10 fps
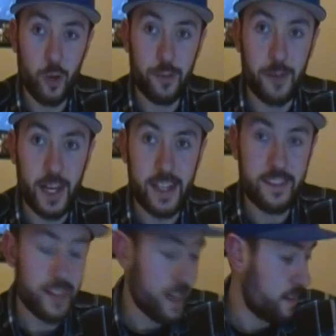Boy
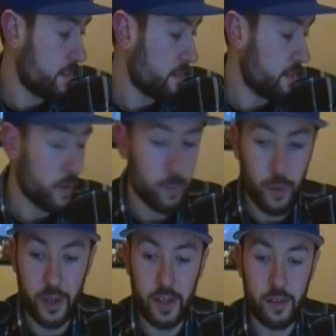Advance and
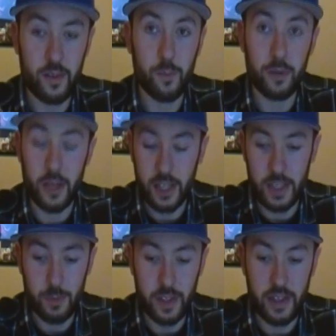put it into plug it
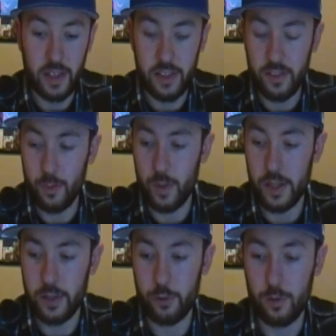in with the into one
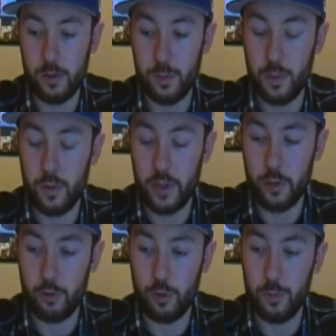of the controller the
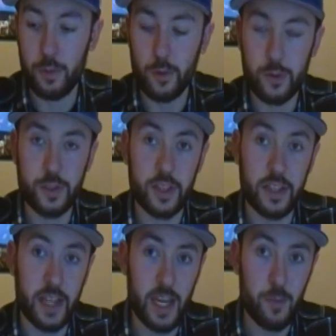control ports
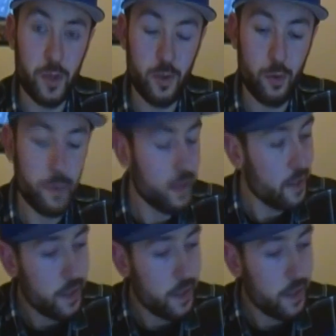on the GameCube.